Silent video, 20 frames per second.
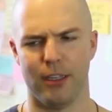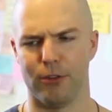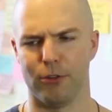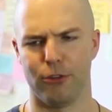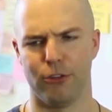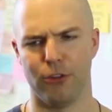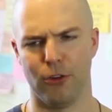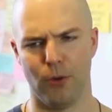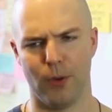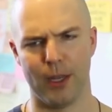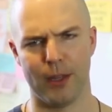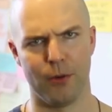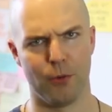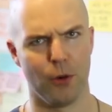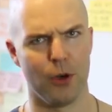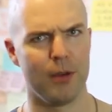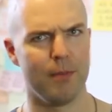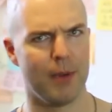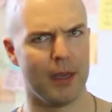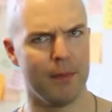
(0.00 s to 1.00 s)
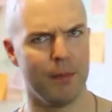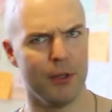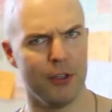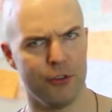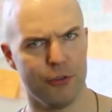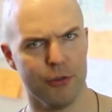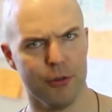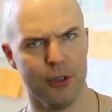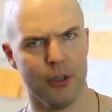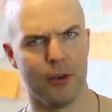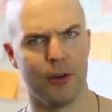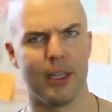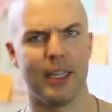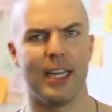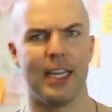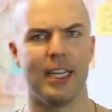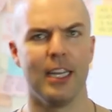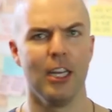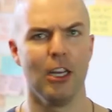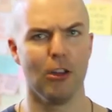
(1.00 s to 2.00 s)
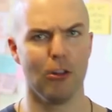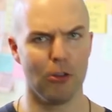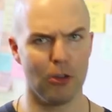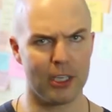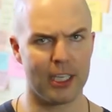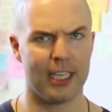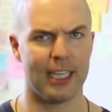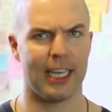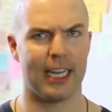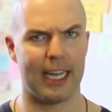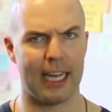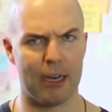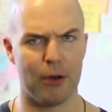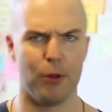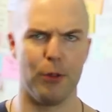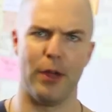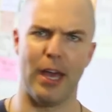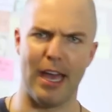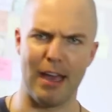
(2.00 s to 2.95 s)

show why the worry might be true, and then looking at how the